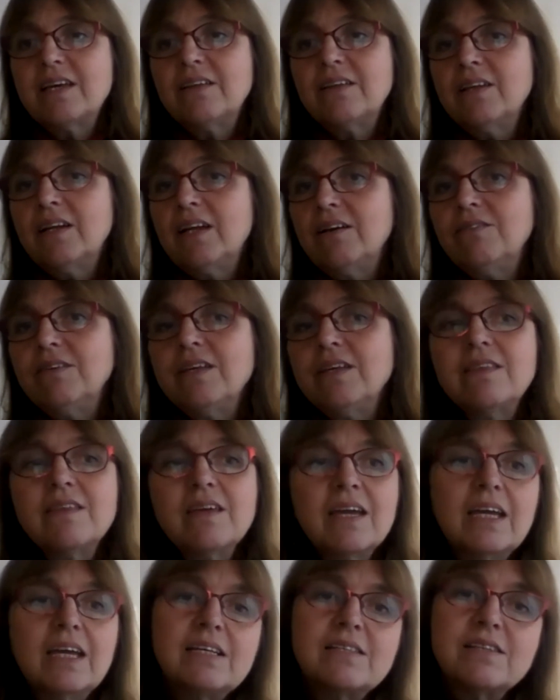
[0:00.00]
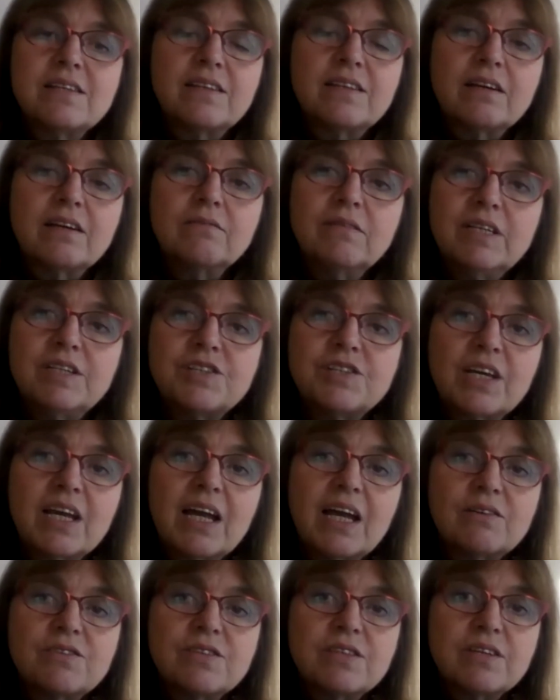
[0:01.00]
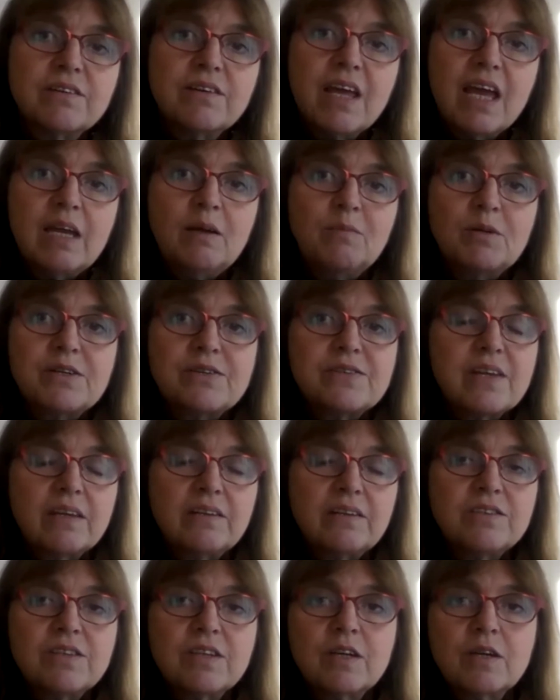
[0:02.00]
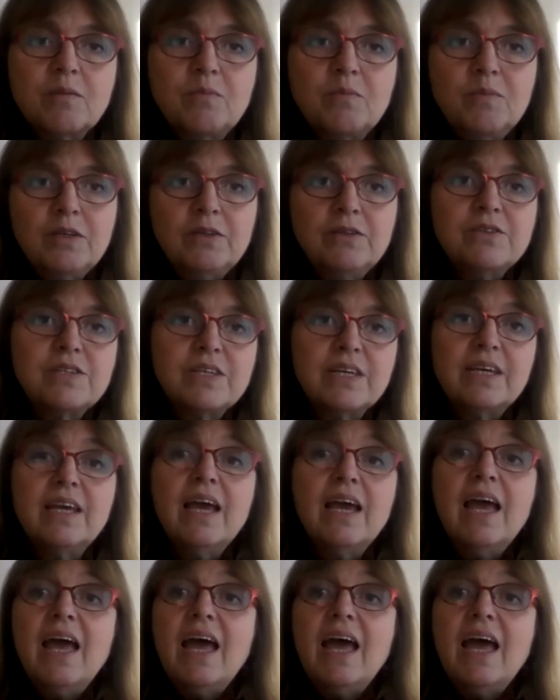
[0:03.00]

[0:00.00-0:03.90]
And the lovely thing is that they're reaching out to their neighbors and to the community